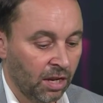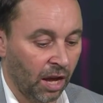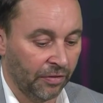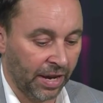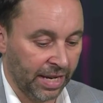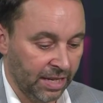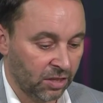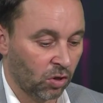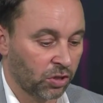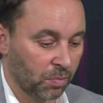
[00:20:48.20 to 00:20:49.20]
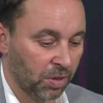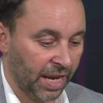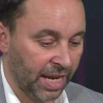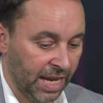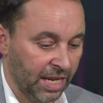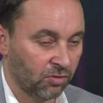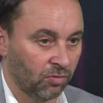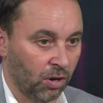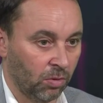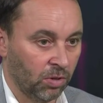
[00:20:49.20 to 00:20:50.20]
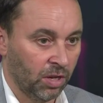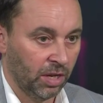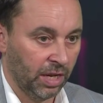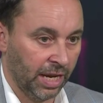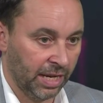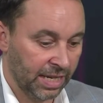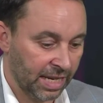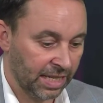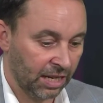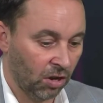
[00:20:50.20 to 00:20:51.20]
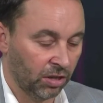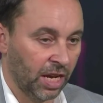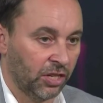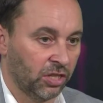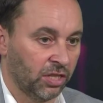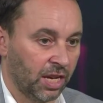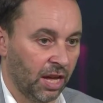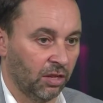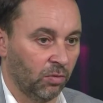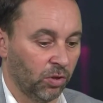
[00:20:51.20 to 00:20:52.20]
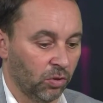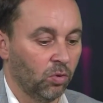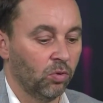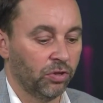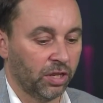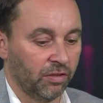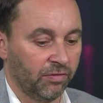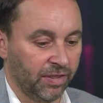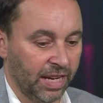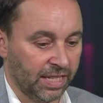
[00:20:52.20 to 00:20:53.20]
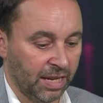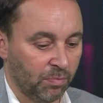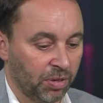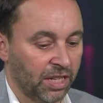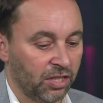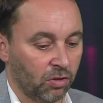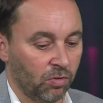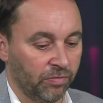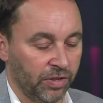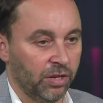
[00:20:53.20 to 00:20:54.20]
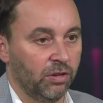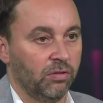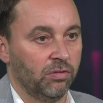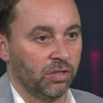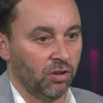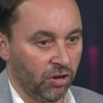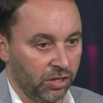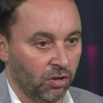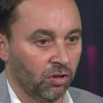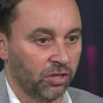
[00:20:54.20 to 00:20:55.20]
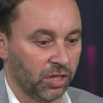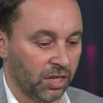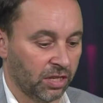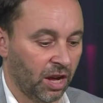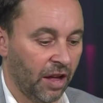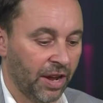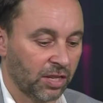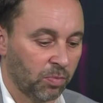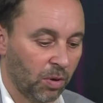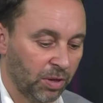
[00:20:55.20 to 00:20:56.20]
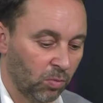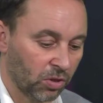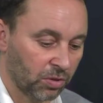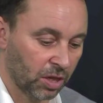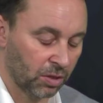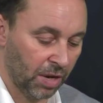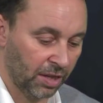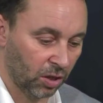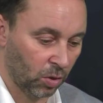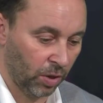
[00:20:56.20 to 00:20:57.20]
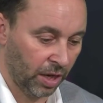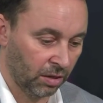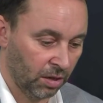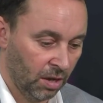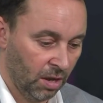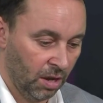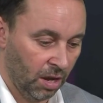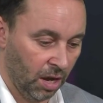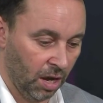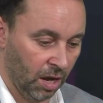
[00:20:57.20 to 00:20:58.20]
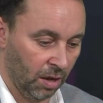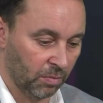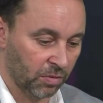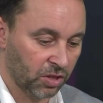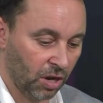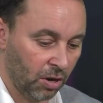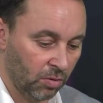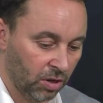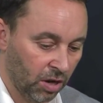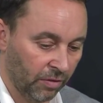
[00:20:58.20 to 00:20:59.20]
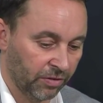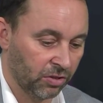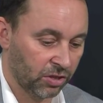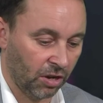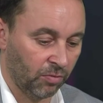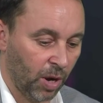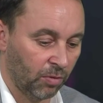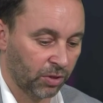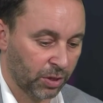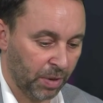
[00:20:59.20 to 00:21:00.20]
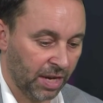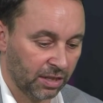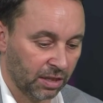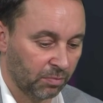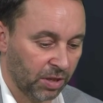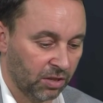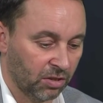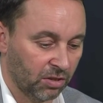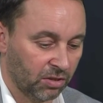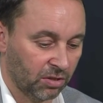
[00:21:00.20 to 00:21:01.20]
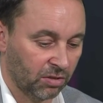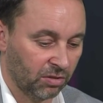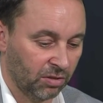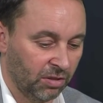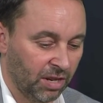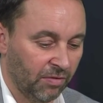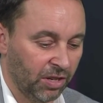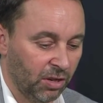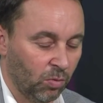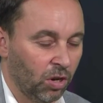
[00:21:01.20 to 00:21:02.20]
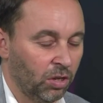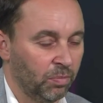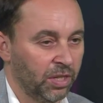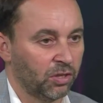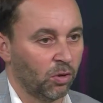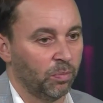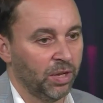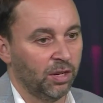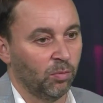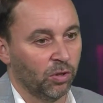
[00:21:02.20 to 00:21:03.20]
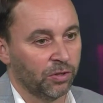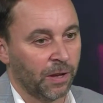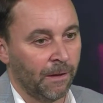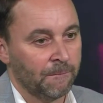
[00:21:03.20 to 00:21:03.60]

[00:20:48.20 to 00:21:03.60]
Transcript: uh, then he's got to play his role in knitting our nation together with all the conflicting political views and ideologies. And, and that's probably what has made the Queen um, so loved and so well respected because you never knew what her political opinion was.